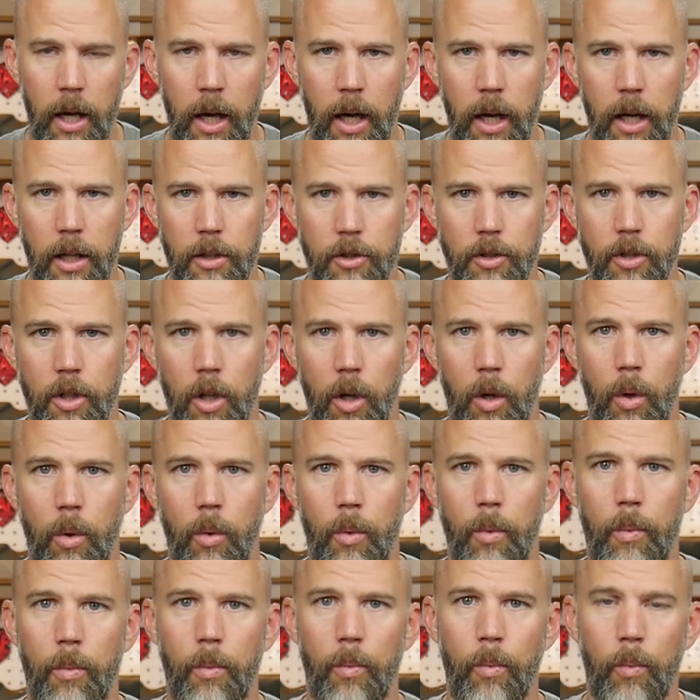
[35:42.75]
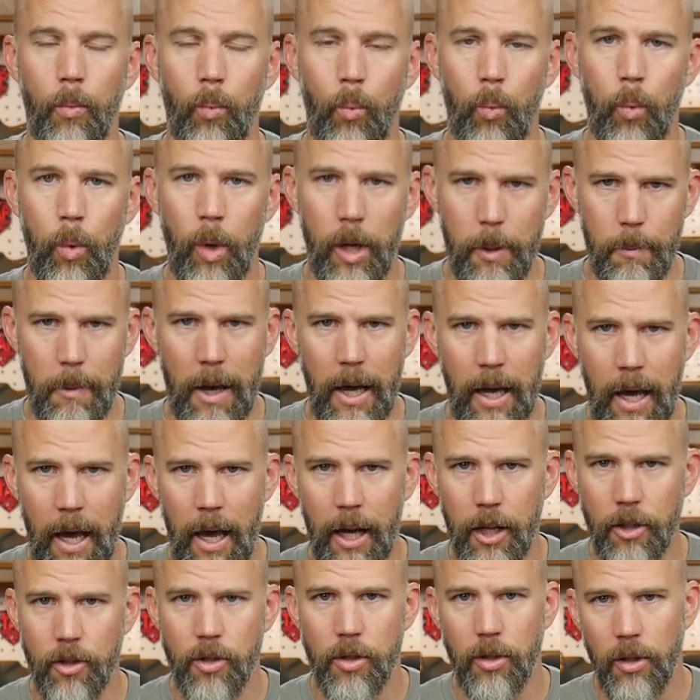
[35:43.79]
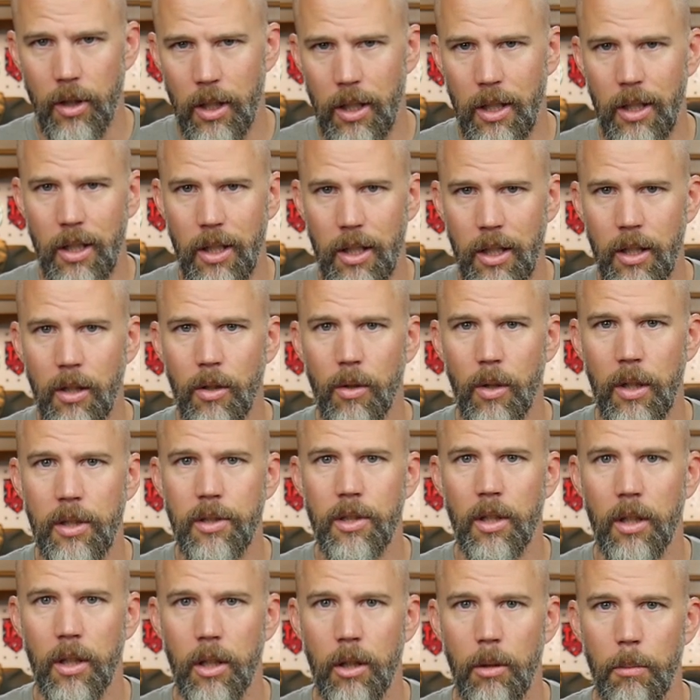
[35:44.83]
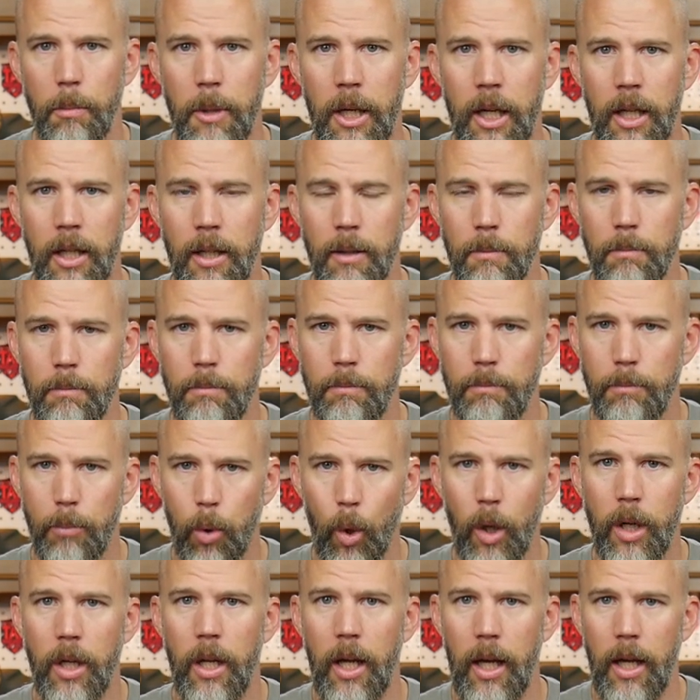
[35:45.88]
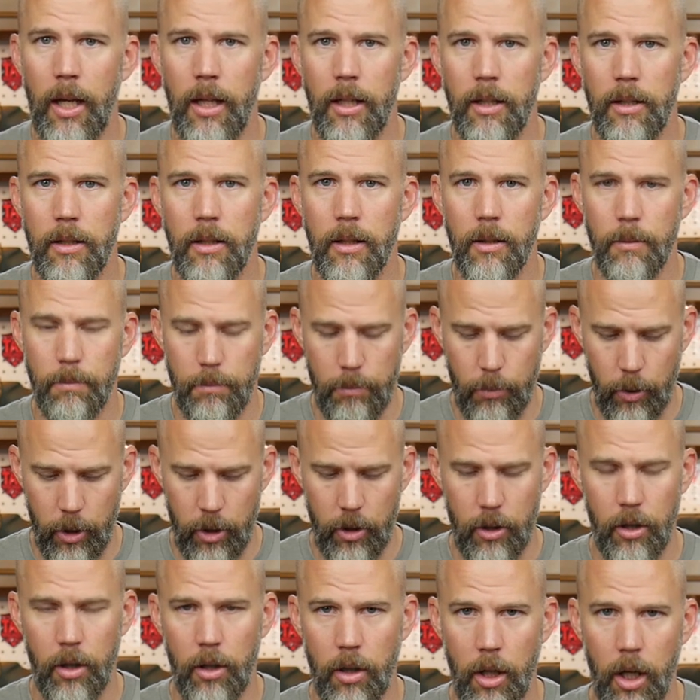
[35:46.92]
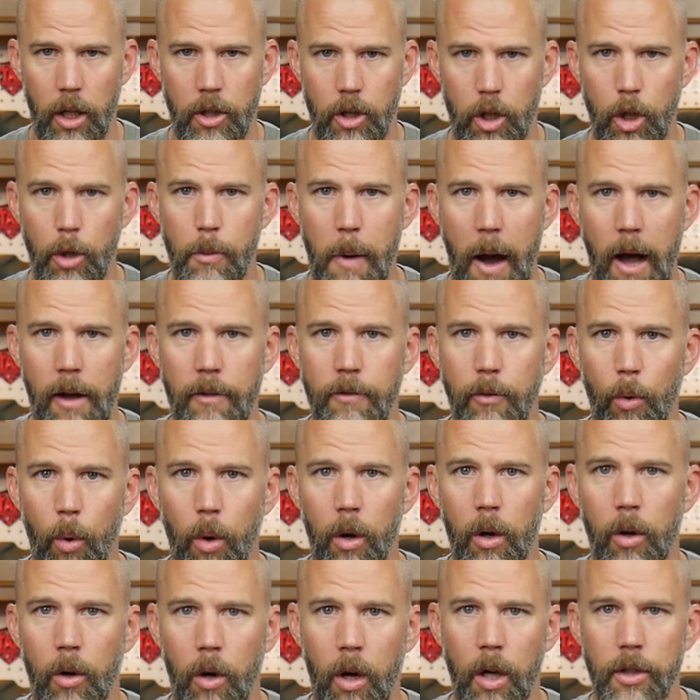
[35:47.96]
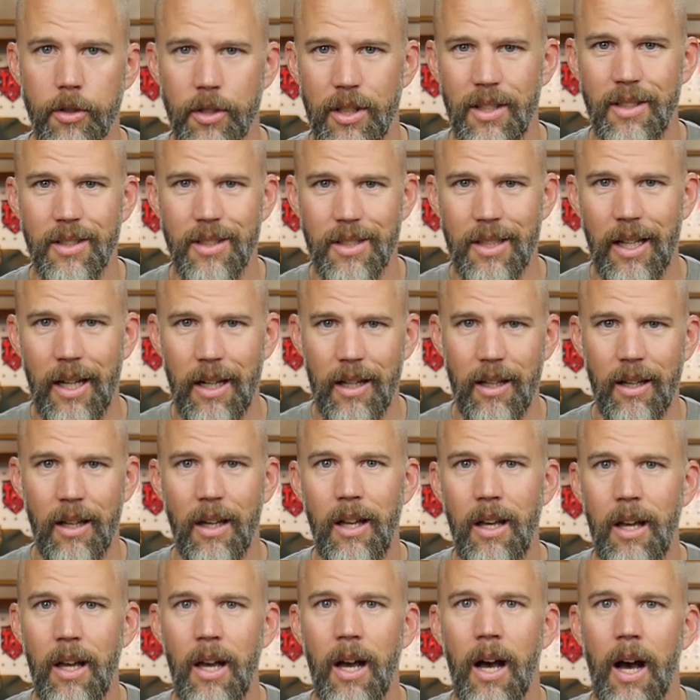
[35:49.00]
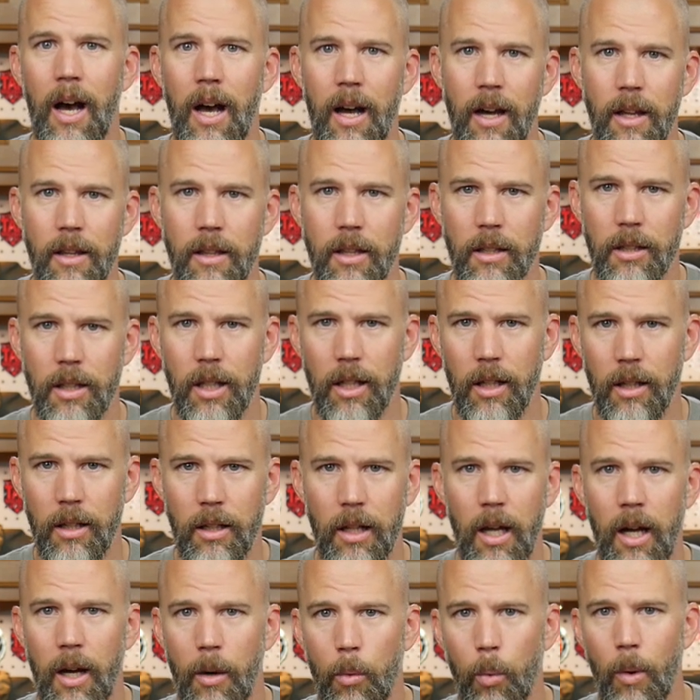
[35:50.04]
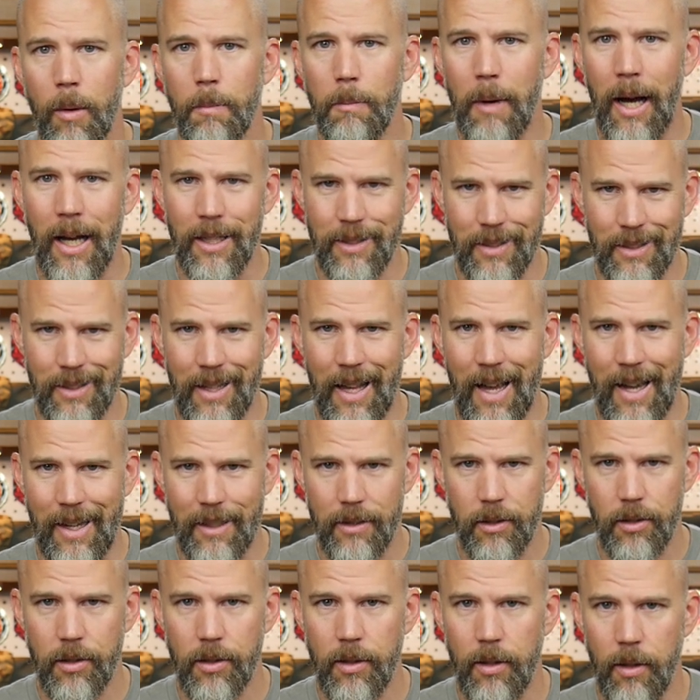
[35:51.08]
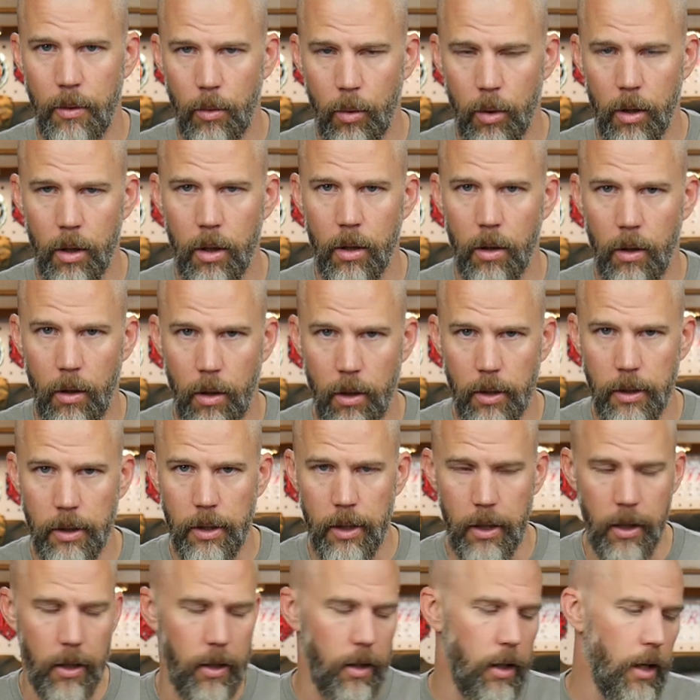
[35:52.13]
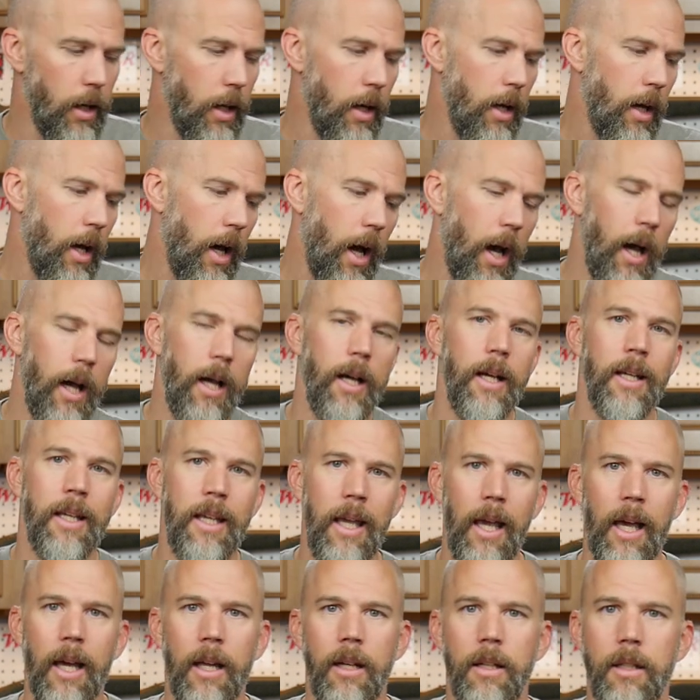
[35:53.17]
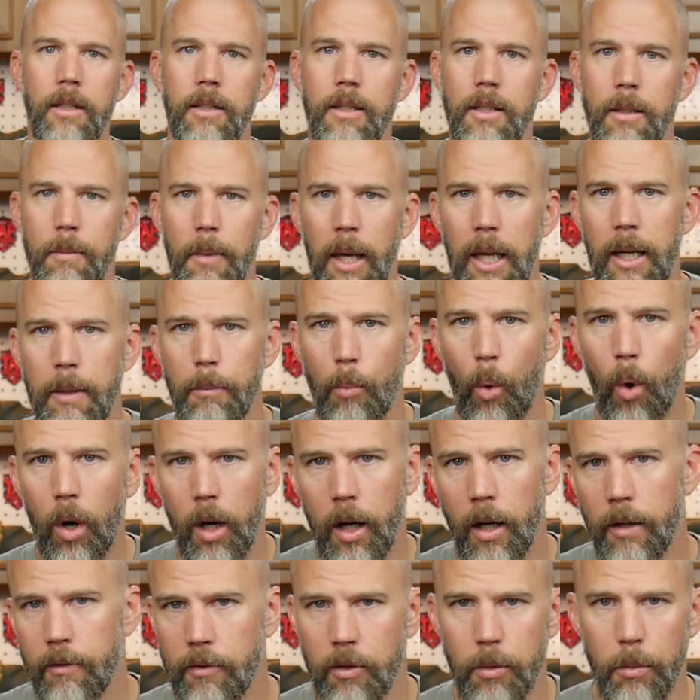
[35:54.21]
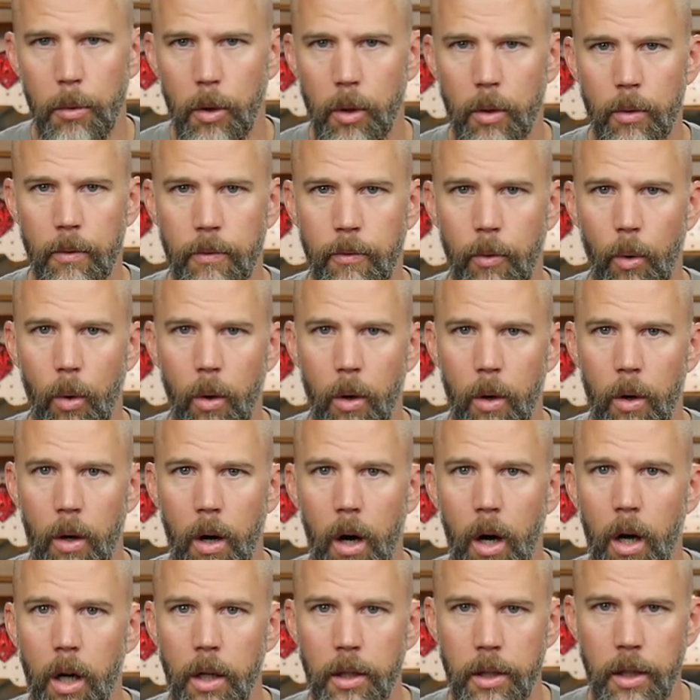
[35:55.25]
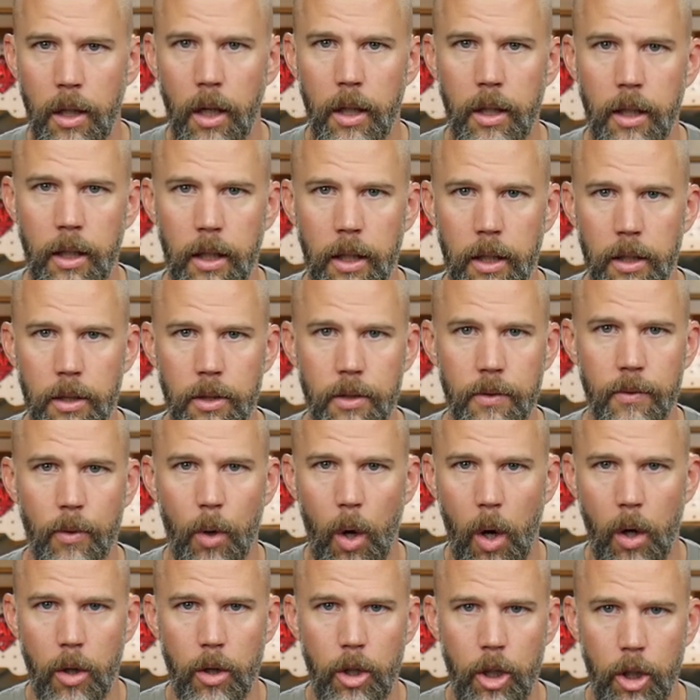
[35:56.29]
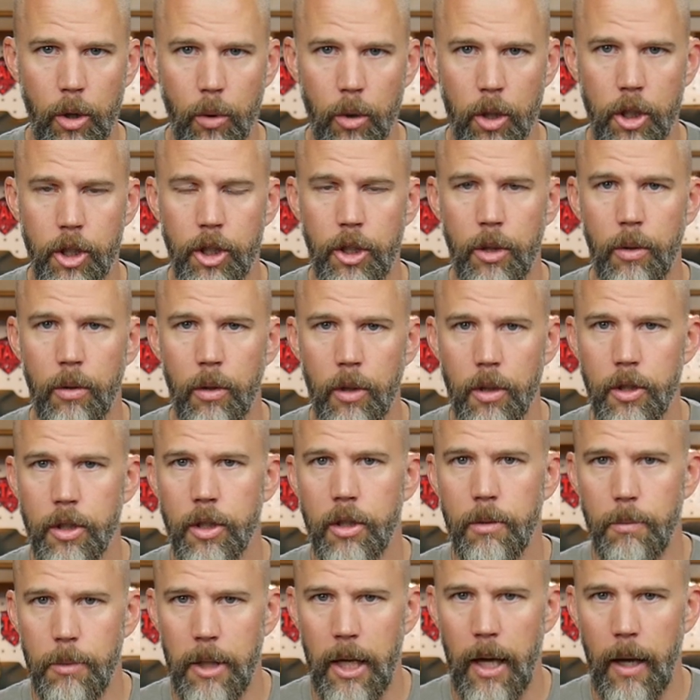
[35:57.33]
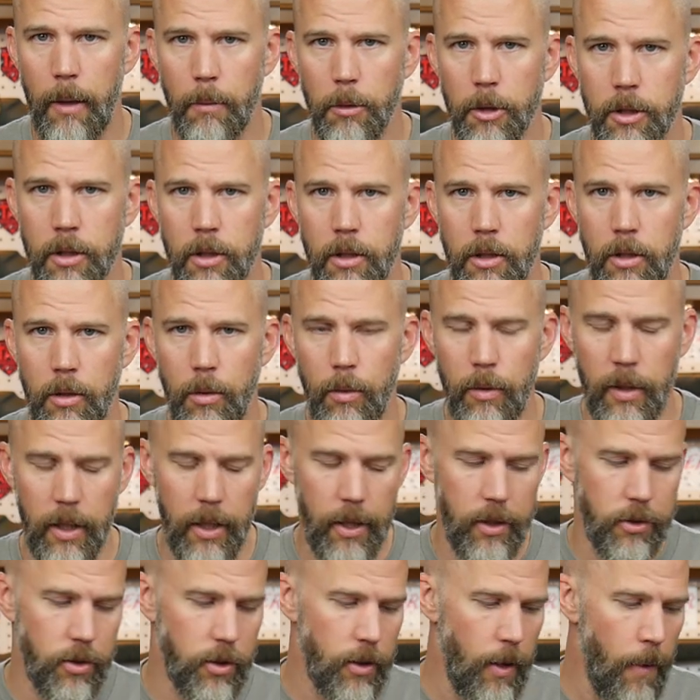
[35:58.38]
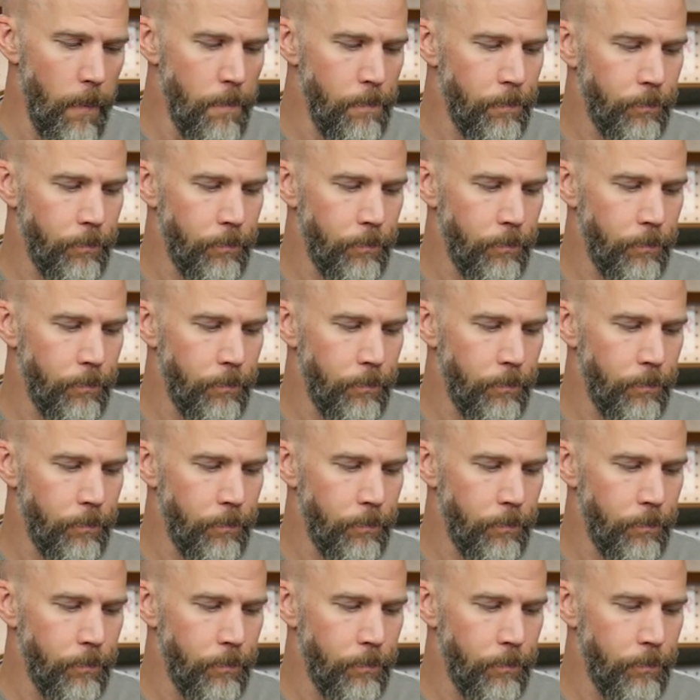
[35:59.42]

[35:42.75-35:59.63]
Uh, so we may actually increase a little bit and put a put a two by four across it instead of uh, the little uh, one by slats that were on there. Uh, again, to make it more comfortable for our young guns, for our newer shooters to be able to do this.